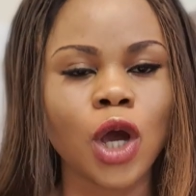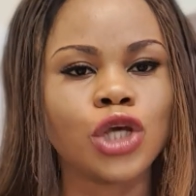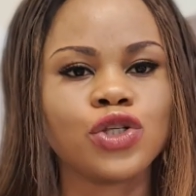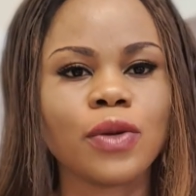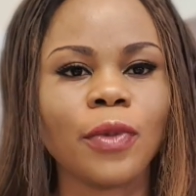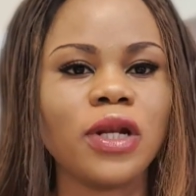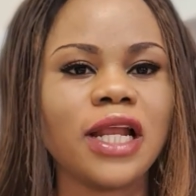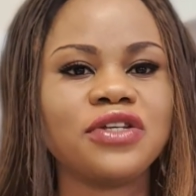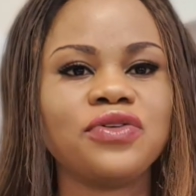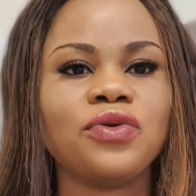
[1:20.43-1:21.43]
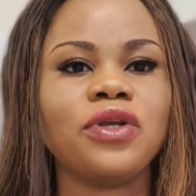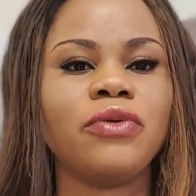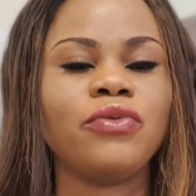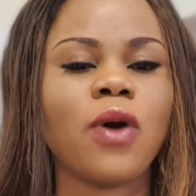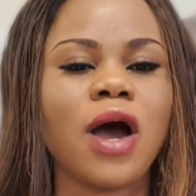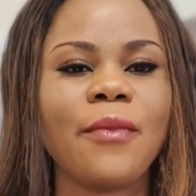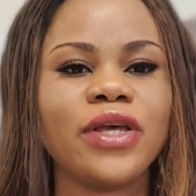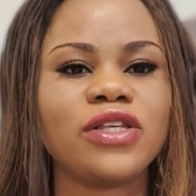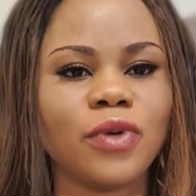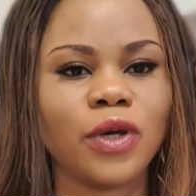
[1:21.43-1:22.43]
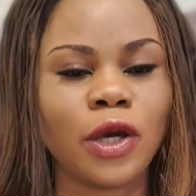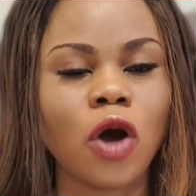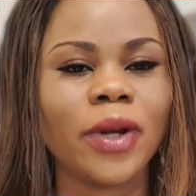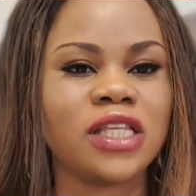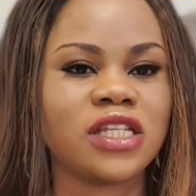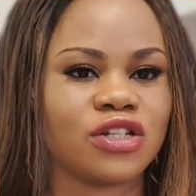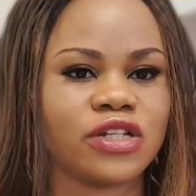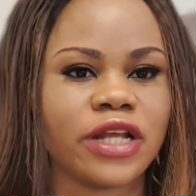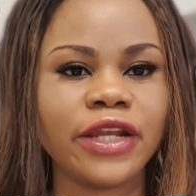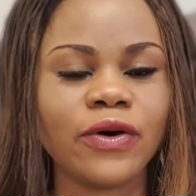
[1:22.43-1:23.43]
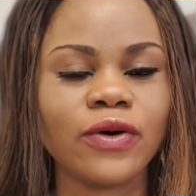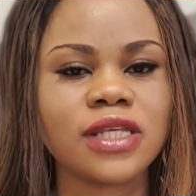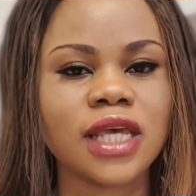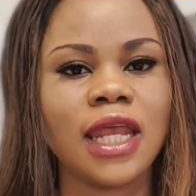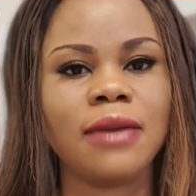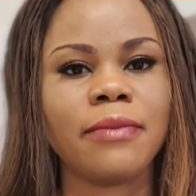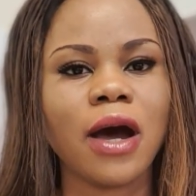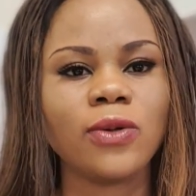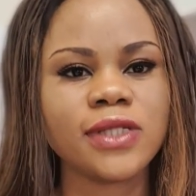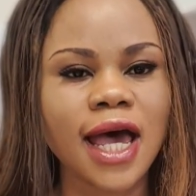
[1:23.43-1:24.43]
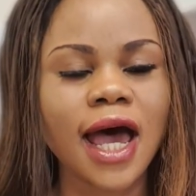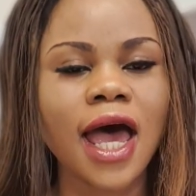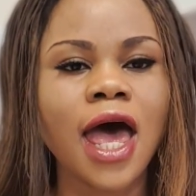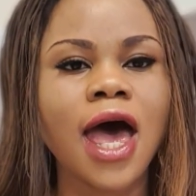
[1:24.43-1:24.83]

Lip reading: So I'm going to let you know the requirements to become an international nurse in Malta,